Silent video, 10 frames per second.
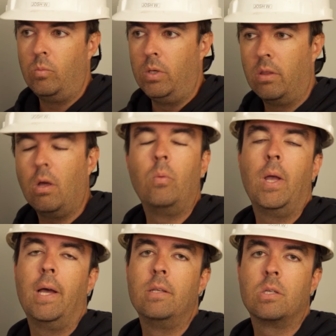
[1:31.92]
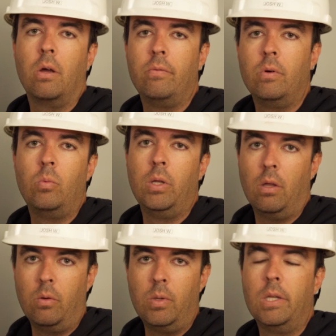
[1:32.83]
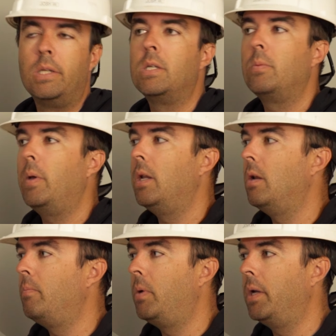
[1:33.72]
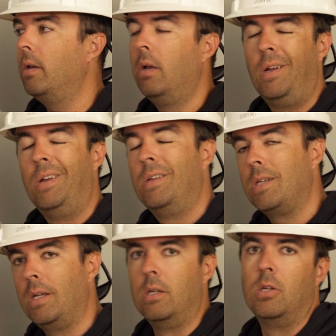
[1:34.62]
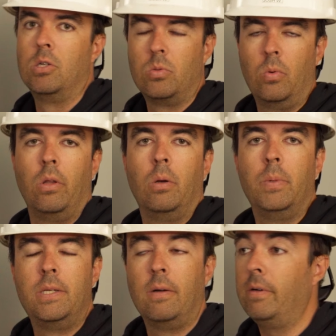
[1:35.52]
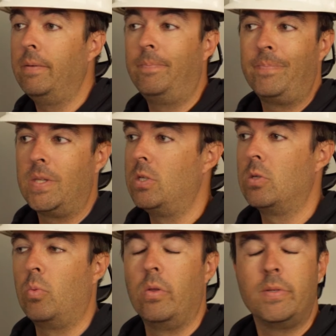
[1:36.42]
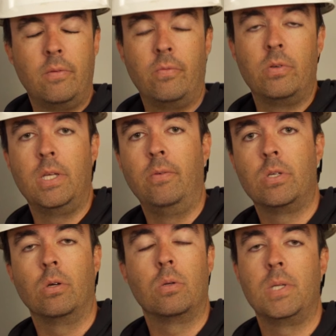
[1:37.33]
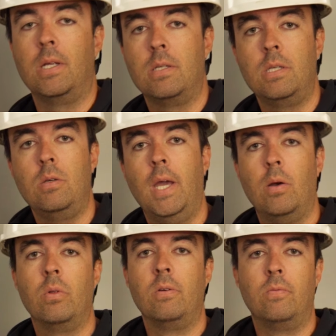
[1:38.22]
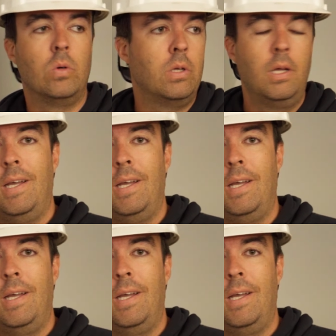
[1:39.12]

thought we had this covered, we thought we had anticipated it, but site conditions were a little bit different. It's just one of those unforeseen circumstances that you can't really avoid.